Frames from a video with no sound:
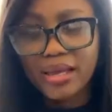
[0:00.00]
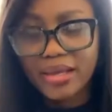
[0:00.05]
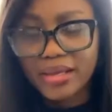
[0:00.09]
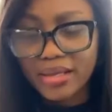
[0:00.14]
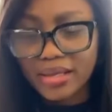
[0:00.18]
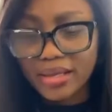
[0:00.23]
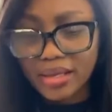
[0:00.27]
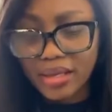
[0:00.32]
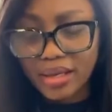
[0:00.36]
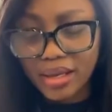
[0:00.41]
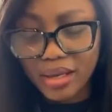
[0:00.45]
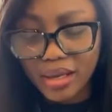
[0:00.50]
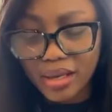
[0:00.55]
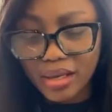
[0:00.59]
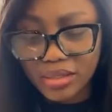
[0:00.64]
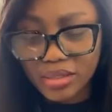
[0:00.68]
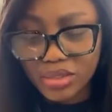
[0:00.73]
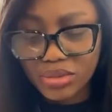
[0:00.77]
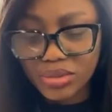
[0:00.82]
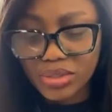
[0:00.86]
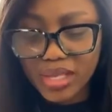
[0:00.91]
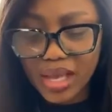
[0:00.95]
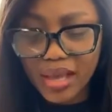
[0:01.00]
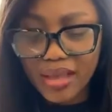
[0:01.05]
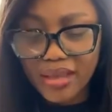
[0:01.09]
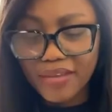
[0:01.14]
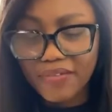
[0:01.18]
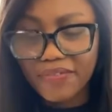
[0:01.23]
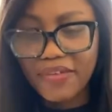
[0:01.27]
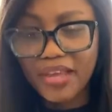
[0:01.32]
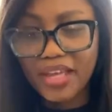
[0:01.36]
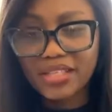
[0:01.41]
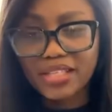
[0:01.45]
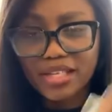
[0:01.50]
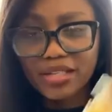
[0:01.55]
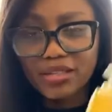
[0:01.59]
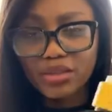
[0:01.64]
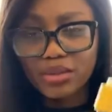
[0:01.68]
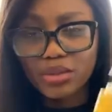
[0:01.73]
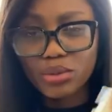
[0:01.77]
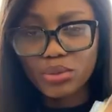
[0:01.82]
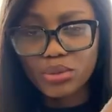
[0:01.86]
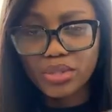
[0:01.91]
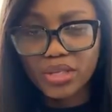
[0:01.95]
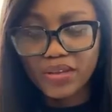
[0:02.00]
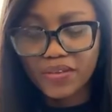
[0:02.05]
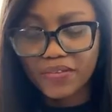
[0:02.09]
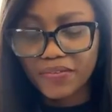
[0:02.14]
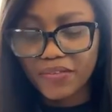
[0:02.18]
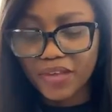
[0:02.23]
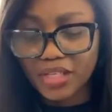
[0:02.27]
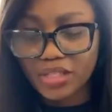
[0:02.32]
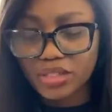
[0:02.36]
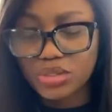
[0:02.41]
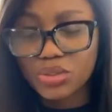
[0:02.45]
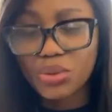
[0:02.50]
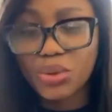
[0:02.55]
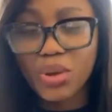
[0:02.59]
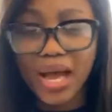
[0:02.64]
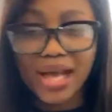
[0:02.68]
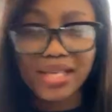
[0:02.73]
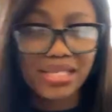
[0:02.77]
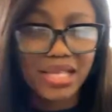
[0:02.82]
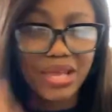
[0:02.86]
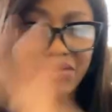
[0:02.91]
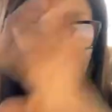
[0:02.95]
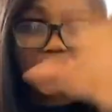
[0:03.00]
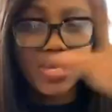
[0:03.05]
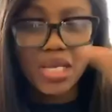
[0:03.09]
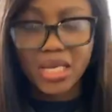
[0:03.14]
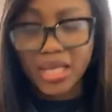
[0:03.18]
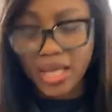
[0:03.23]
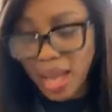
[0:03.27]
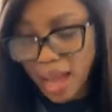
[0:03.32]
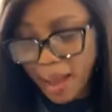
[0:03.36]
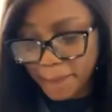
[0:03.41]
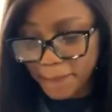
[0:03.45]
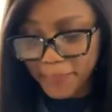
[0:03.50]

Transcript: Total Effect and the Gold Effect. So as a recap,